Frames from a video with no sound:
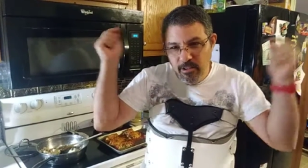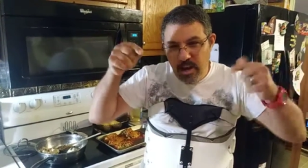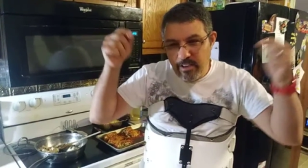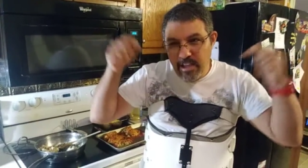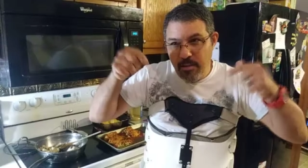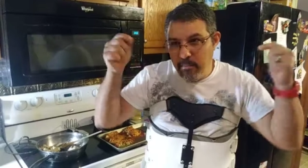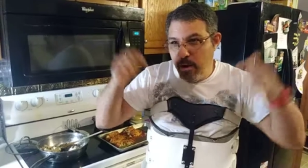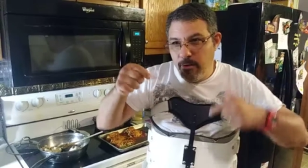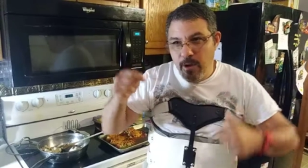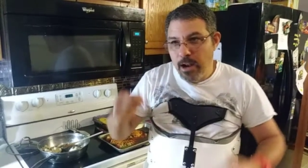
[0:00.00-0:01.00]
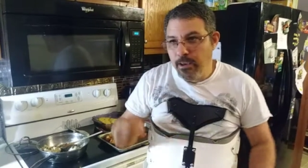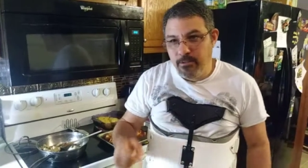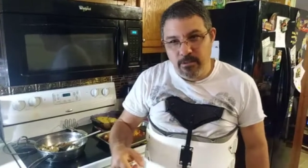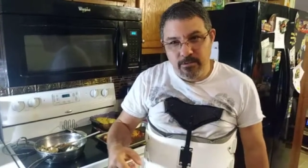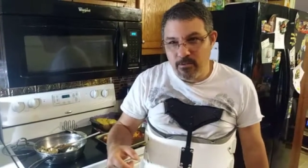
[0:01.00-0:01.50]
like that button. I
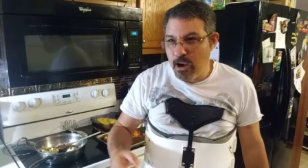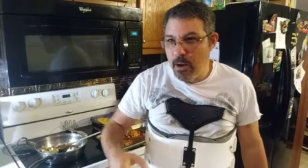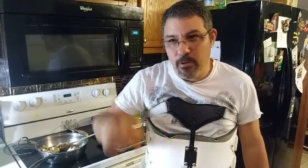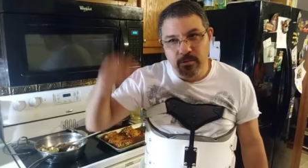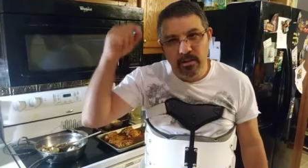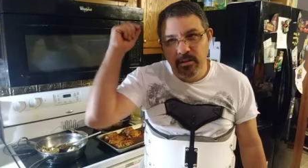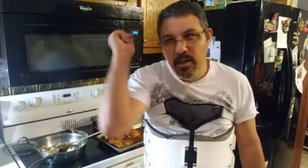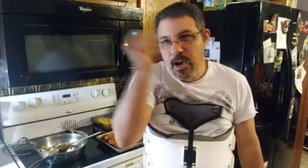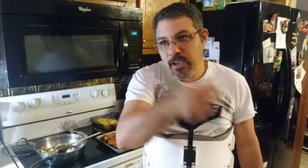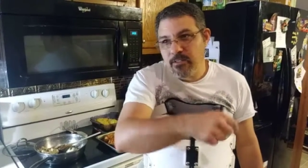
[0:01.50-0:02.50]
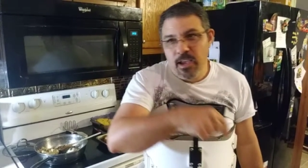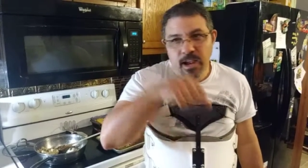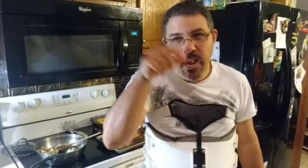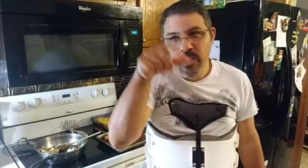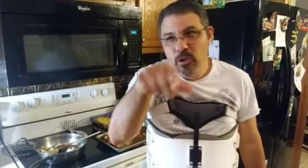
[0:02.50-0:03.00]
need subscribers and likes.
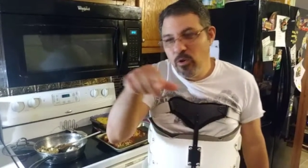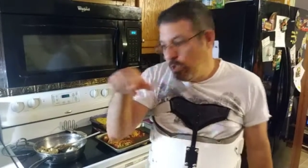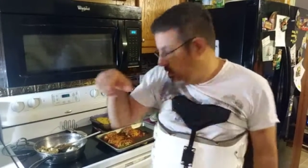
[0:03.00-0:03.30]
And you